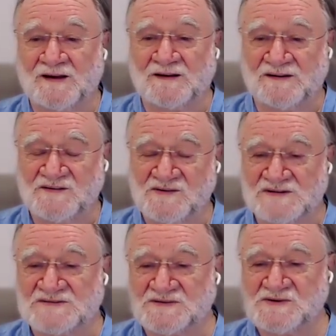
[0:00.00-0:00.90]
Ah, here he
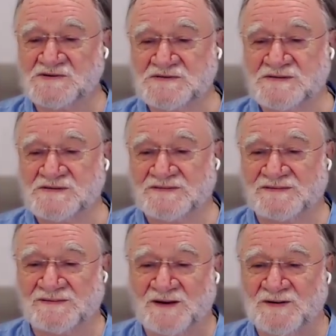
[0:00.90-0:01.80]
is. Good.
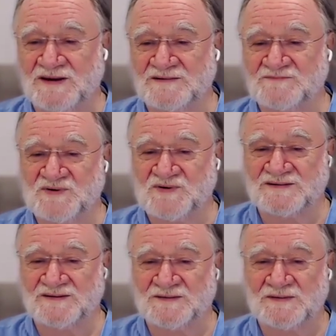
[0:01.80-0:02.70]
Hi. Go ahead, Brett.